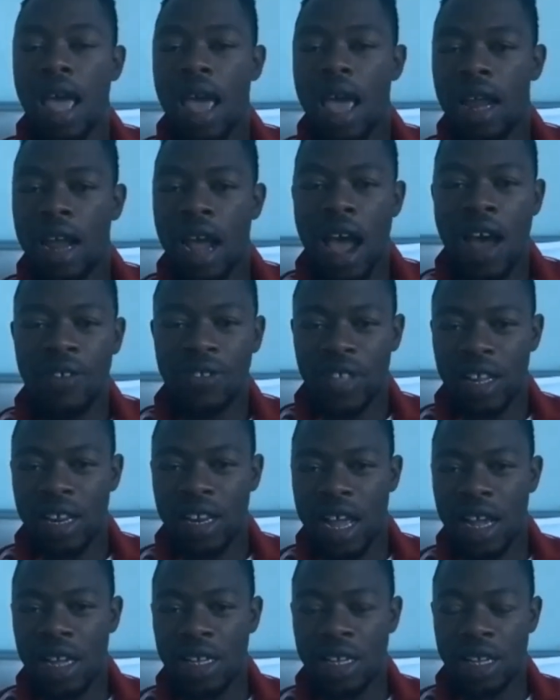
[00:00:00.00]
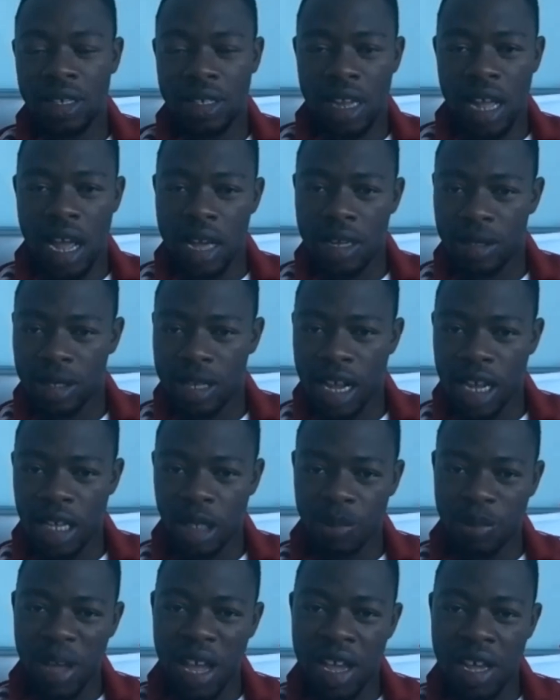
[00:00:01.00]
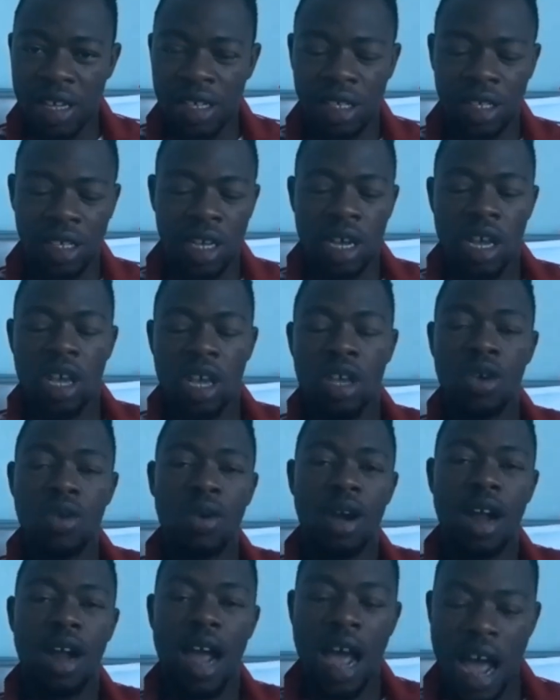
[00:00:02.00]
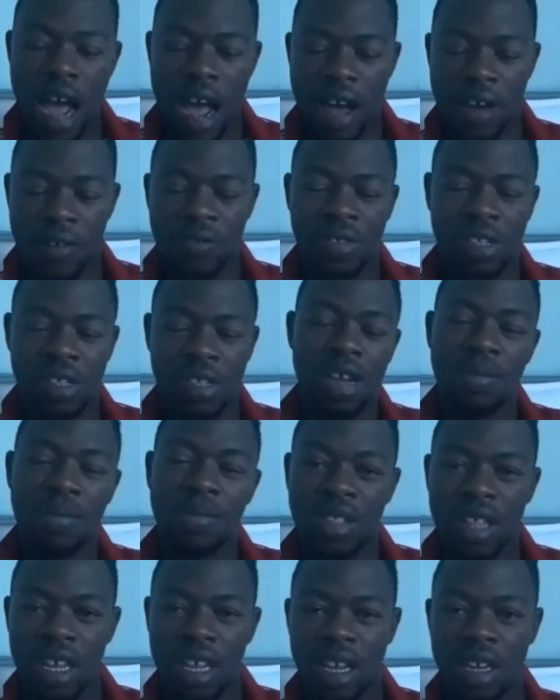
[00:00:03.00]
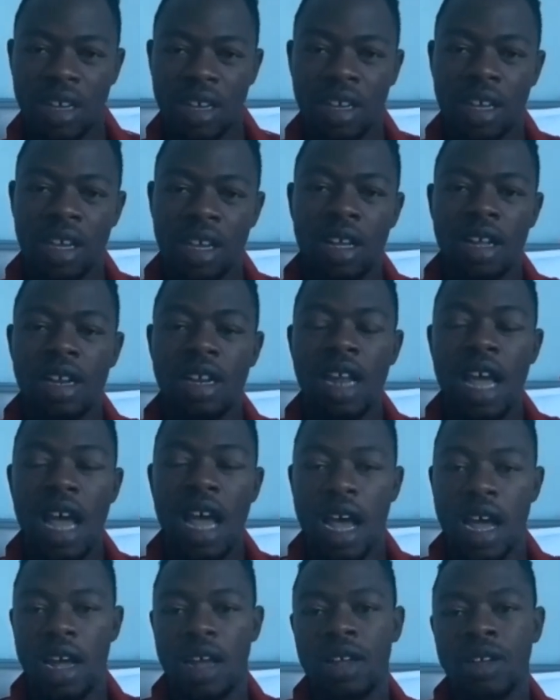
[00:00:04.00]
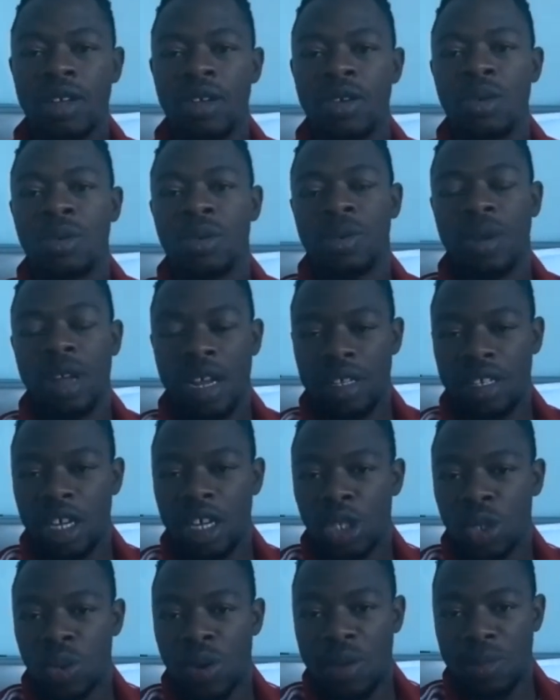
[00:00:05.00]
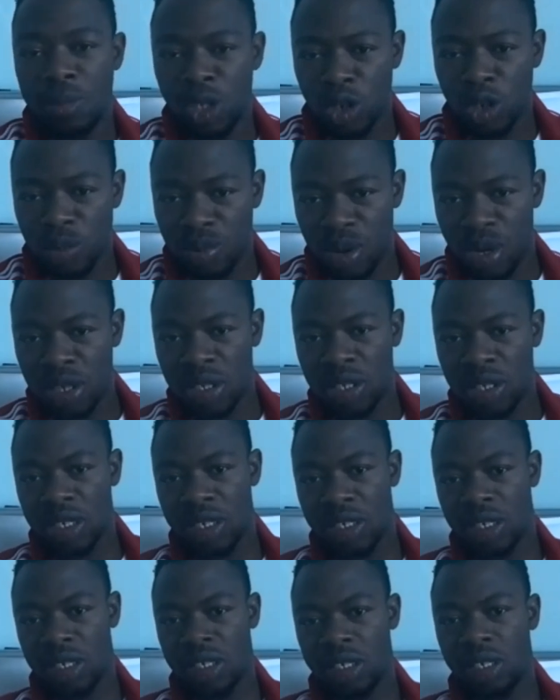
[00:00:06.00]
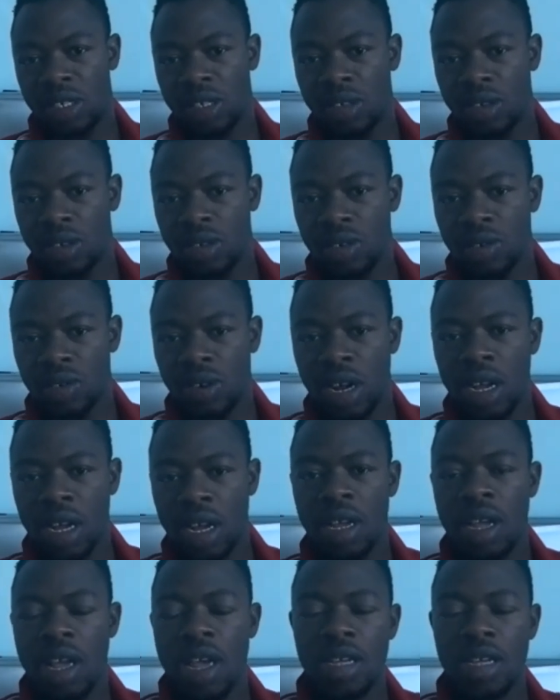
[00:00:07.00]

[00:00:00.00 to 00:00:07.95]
And after that, that's that space, you want to have something that you like that screams your business, right?